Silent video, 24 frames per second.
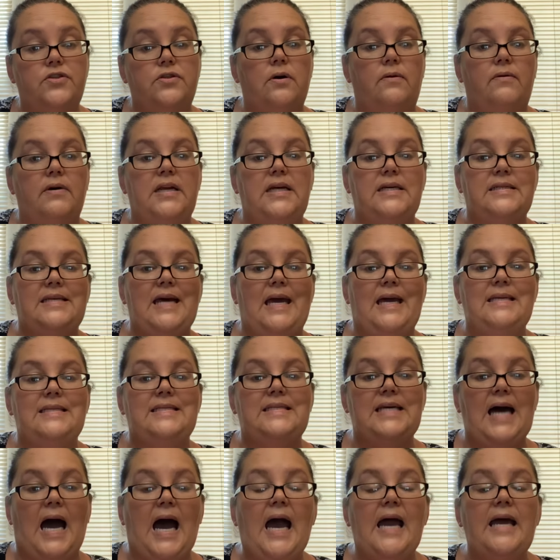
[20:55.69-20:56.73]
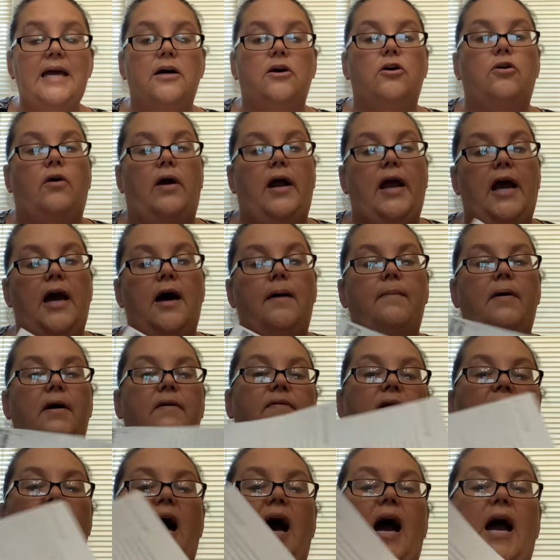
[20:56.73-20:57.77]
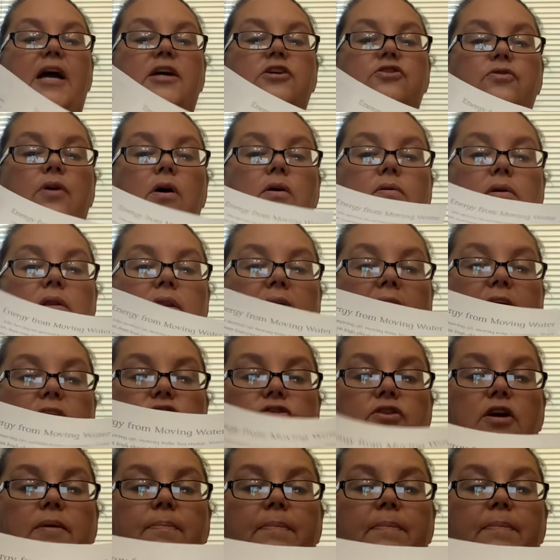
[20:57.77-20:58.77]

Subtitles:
so it is a diagram of a hydroelectric